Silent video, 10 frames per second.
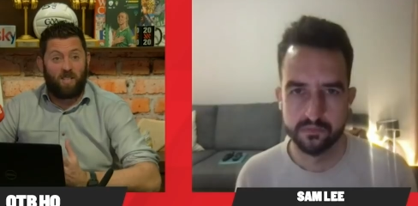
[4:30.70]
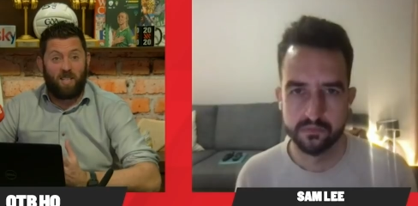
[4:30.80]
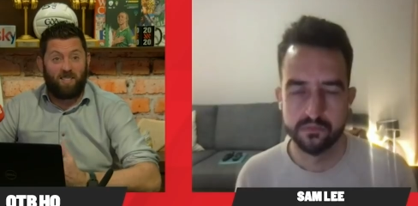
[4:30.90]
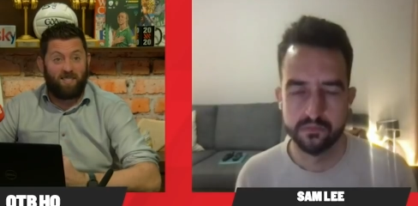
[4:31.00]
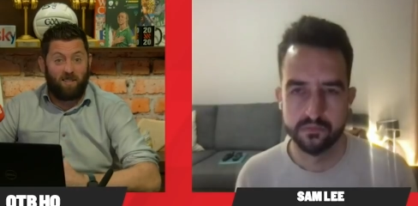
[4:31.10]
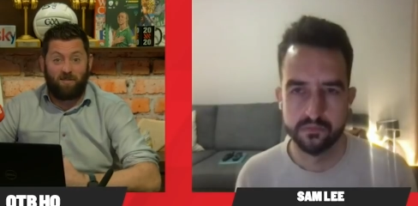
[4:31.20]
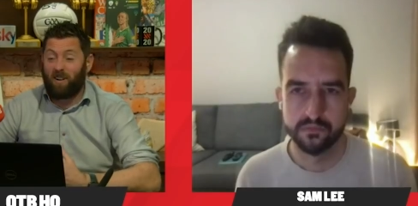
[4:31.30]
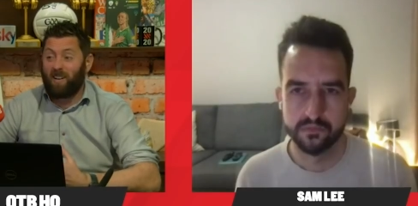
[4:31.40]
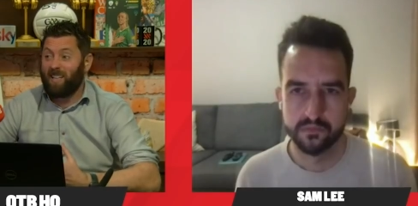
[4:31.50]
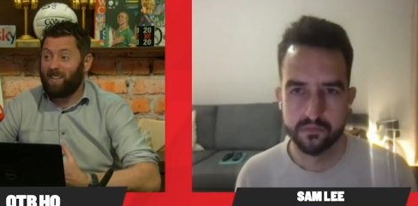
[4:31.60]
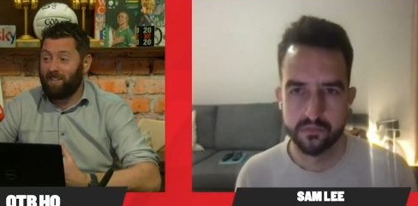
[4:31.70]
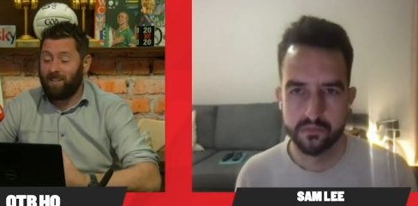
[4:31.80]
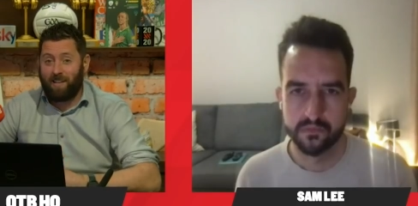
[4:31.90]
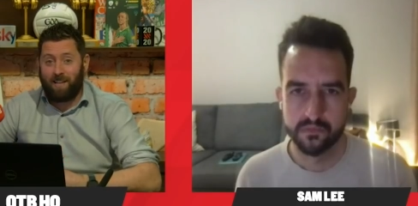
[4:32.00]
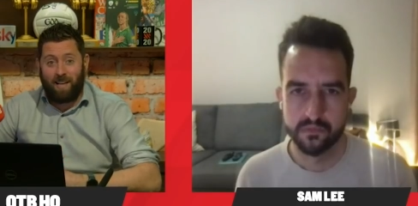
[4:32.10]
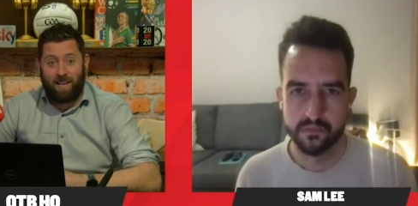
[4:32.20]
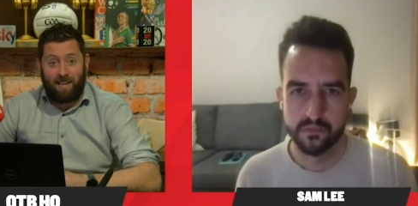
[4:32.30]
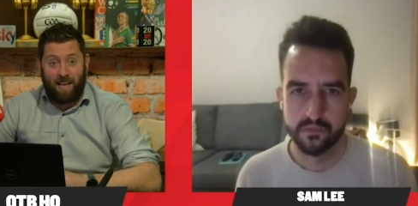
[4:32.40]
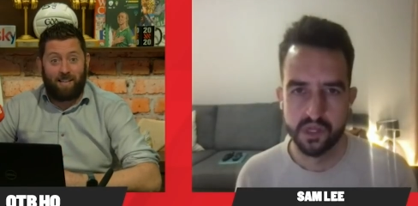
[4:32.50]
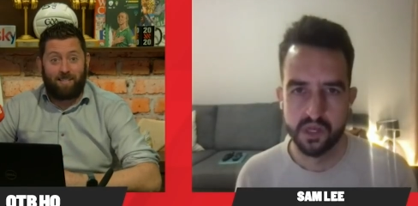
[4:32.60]
Speaker 1: season did very little.
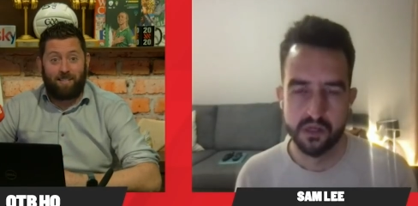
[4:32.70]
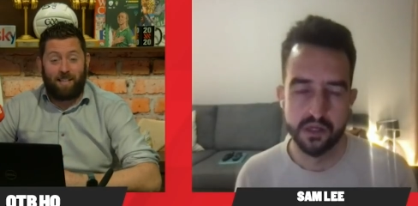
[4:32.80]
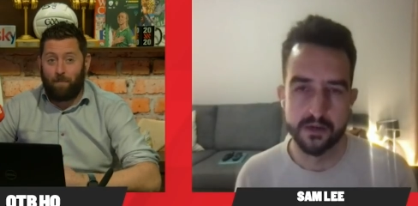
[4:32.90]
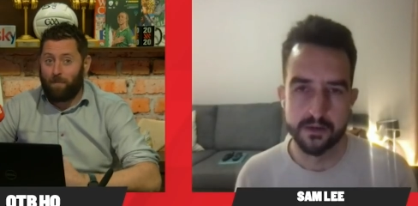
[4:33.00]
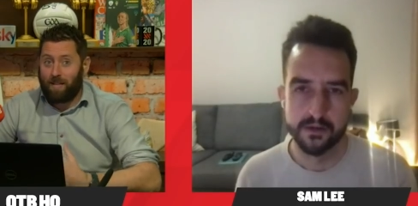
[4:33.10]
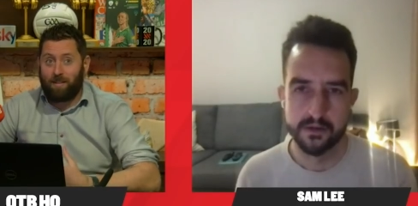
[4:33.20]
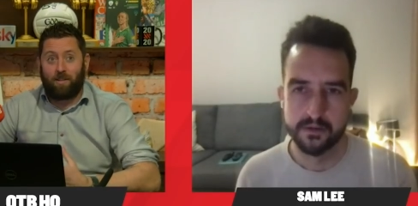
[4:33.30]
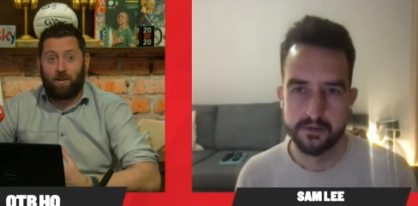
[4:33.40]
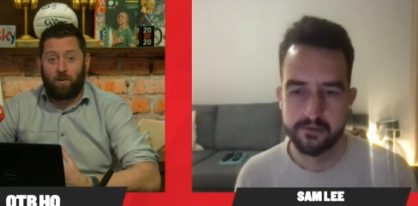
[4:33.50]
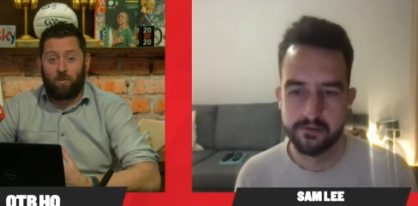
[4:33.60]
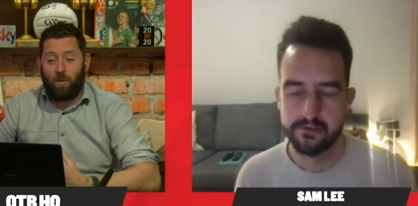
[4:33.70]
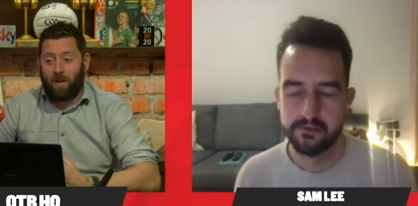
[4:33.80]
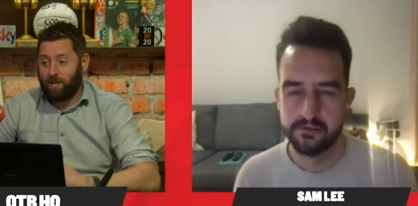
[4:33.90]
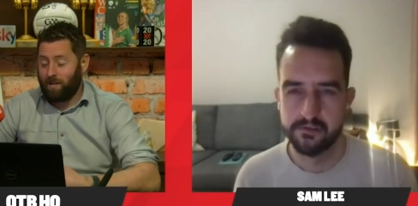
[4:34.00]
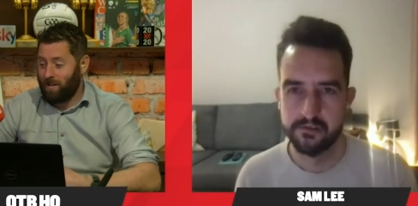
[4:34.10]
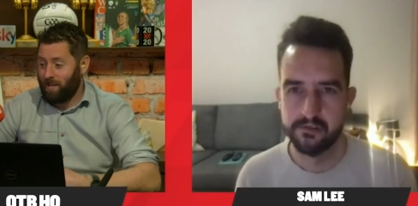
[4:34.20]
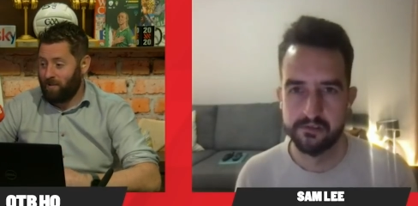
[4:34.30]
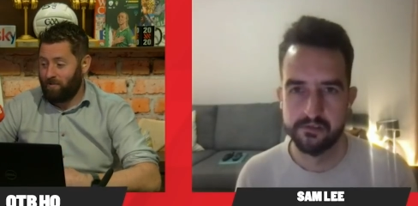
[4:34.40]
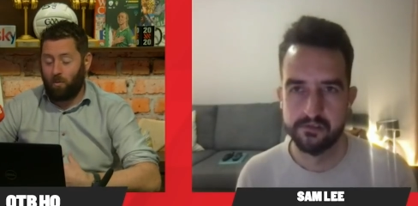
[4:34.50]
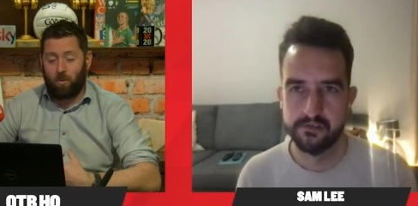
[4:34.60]
Yes, that middle third went on
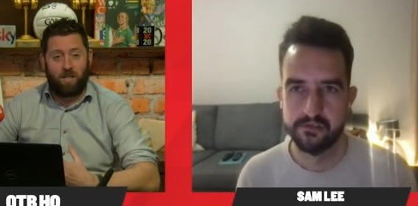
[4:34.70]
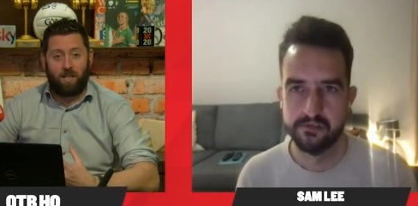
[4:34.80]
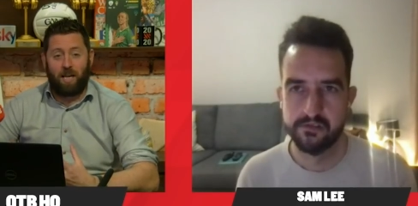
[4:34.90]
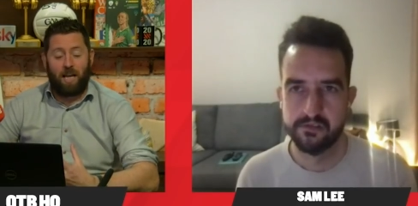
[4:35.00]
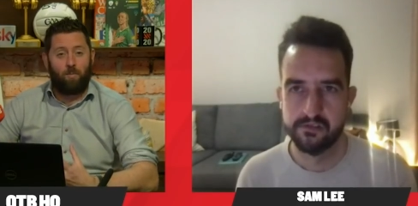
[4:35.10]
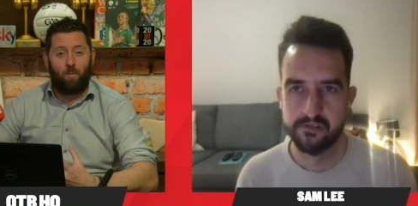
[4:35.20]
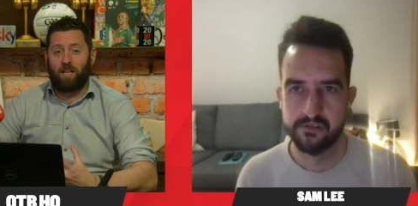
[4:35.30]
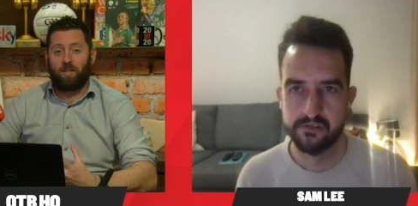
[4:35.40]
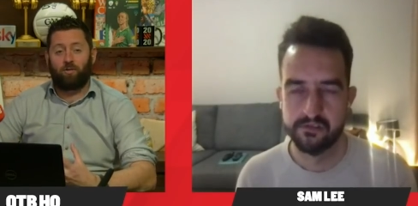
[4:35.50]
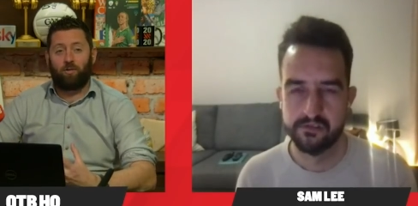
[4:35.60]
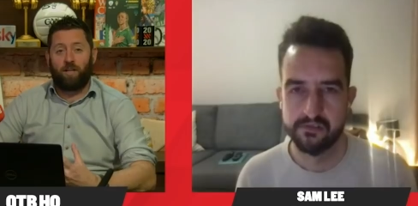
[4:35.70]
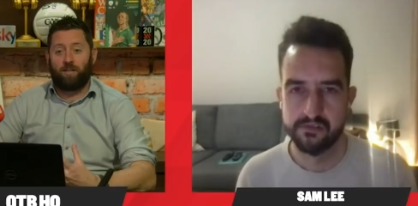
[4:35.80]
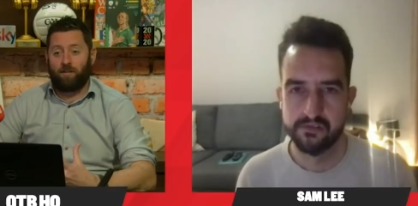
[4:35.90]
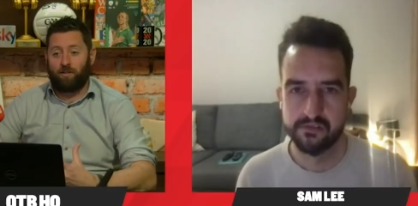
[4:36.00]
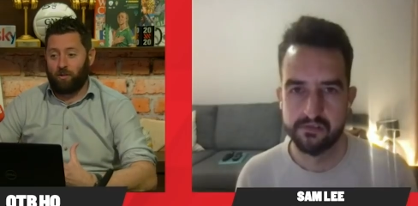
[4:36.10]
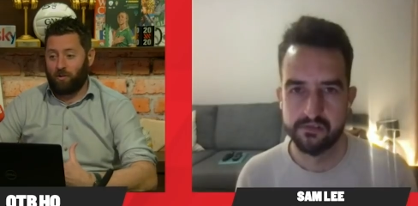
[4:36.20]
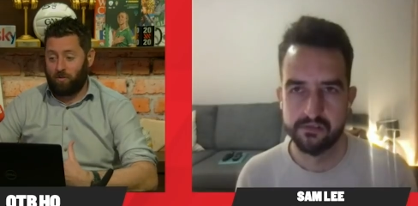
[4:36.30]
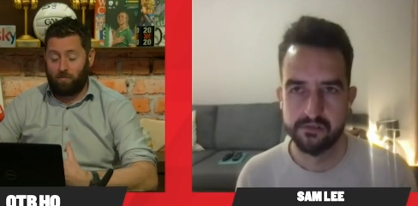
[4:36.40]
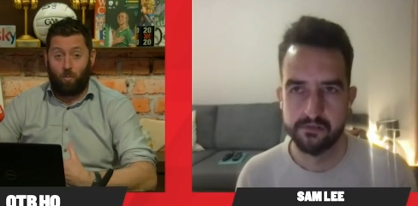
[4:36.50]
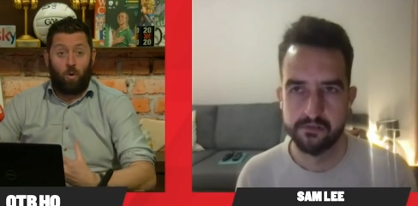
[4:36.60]
this 14-game winning streak that
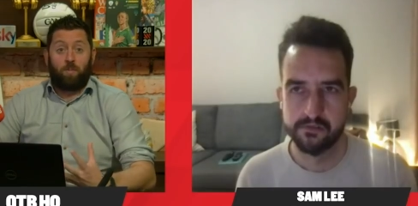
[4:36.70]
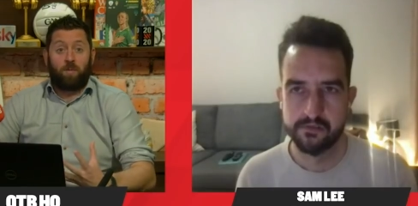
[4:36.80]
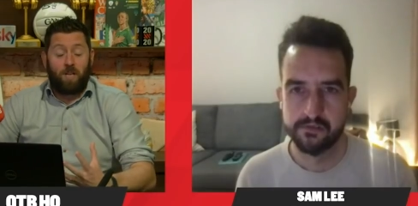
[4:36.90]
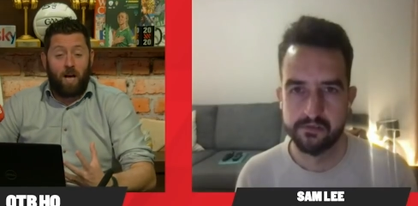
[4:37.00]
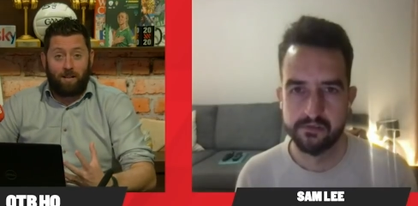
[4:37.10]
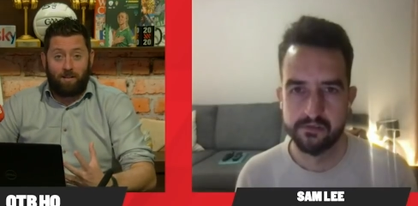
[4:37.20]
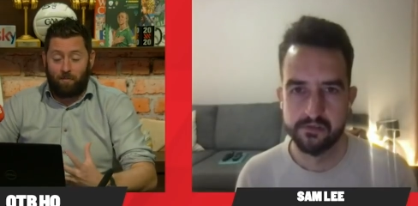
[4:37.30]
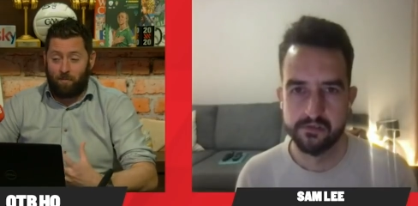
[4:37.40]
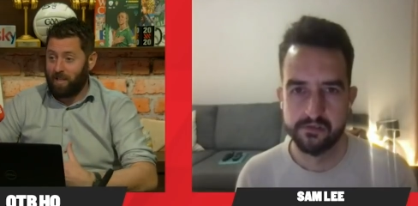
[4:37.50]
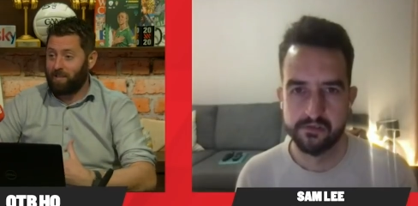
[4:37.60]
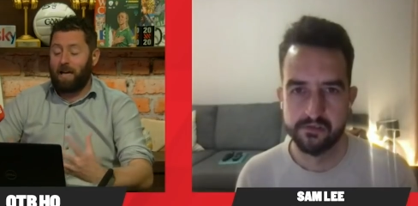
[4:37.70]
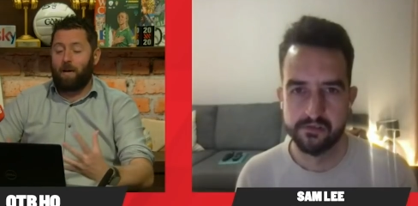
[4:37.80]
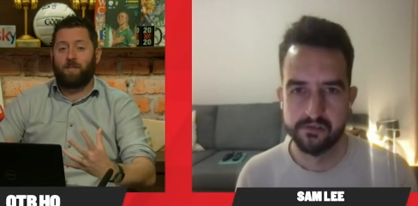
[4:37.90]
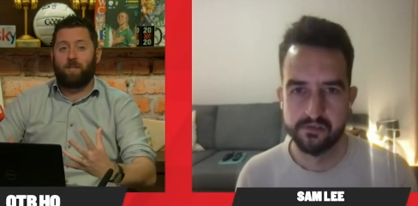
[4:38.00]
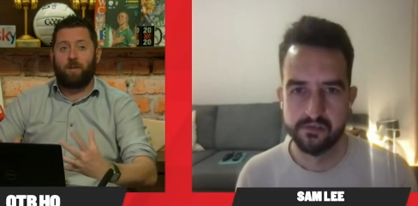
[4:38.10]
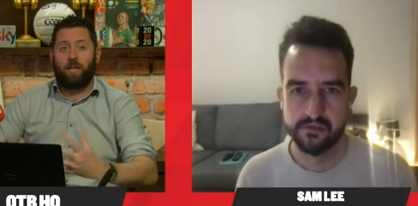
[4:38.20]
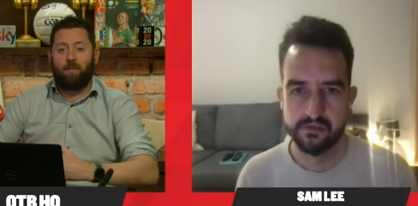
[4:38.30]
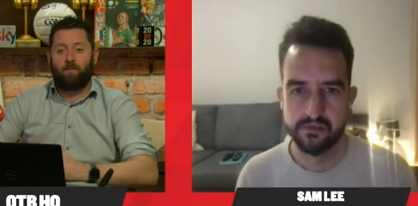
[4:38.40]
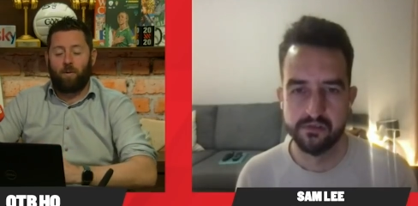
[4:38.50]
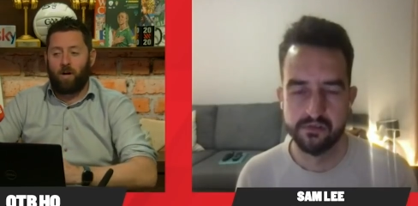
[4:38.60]
just won them the title, blitzed absolutely
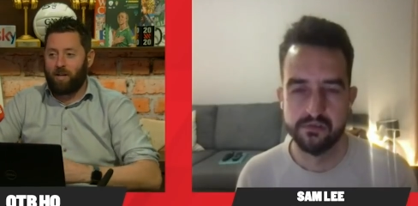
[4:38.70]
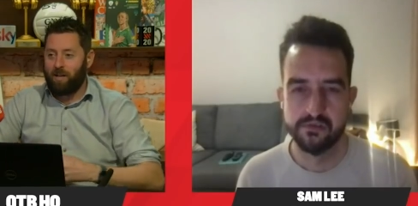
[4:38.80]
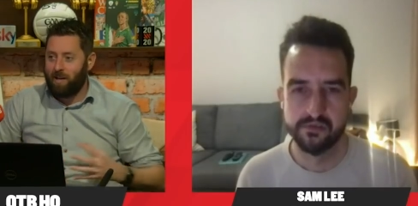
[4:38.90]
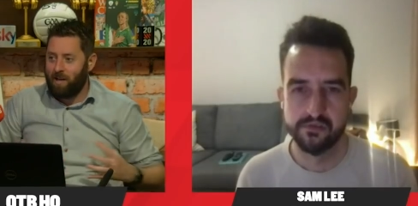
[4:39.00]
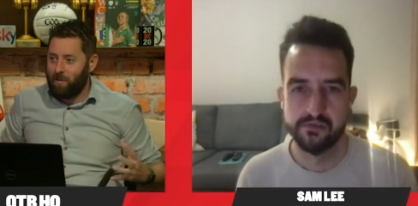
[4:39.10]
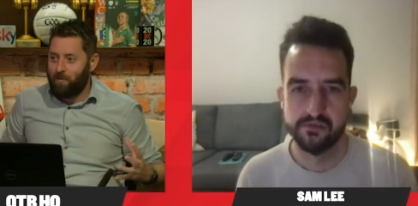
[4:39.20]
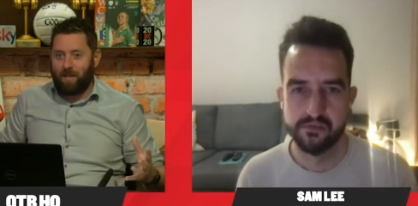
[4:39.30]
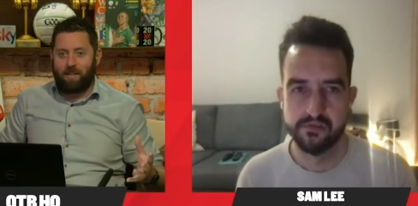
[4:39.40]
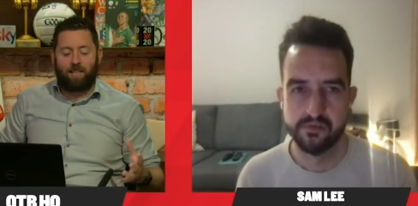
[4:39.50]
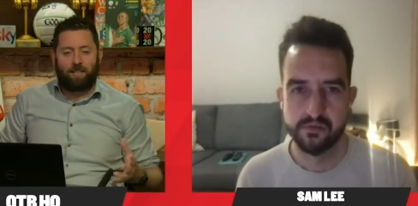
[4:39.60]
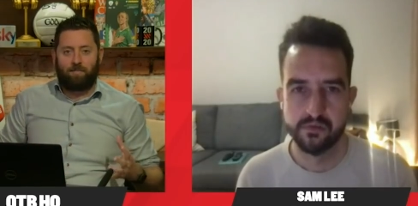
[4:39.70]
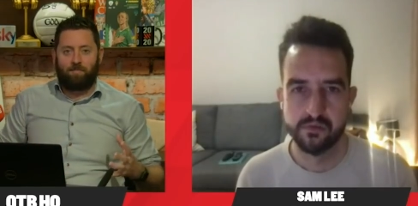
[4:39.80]
everybody, made that